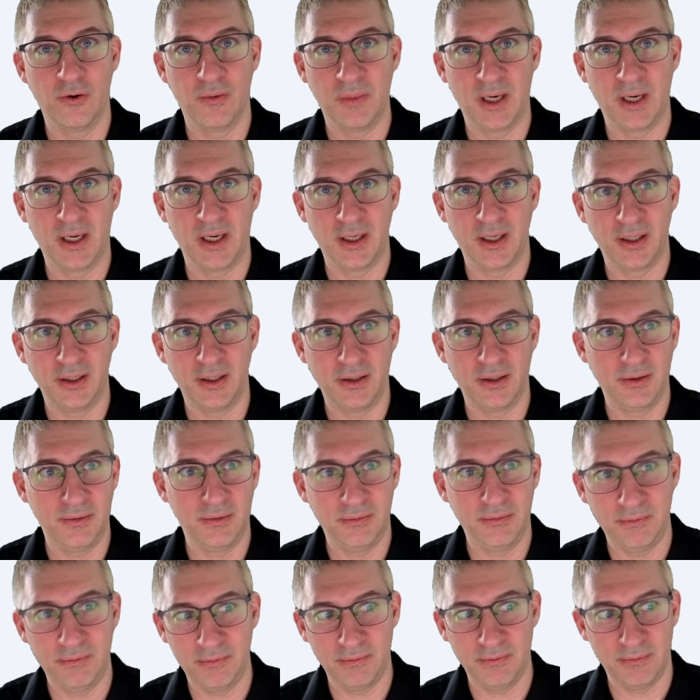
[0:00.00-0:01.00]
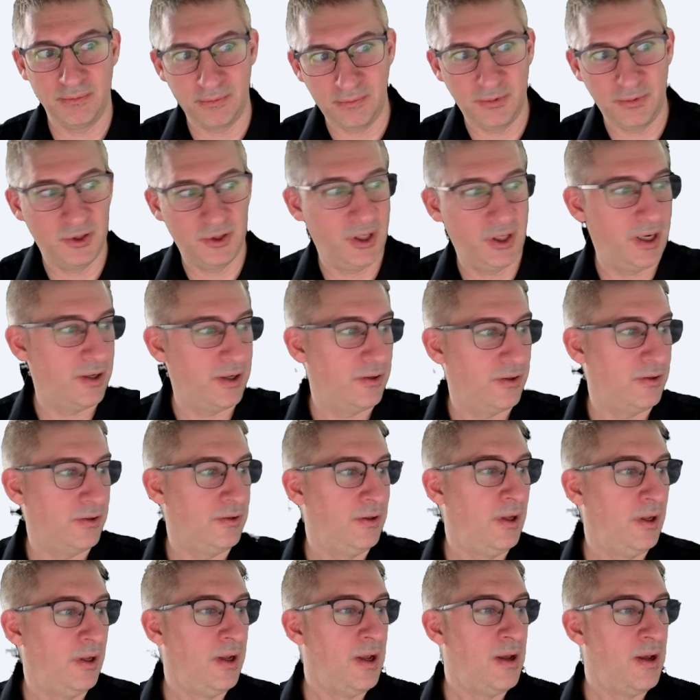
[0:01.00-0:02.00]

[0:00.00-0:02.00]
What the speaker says: my channel,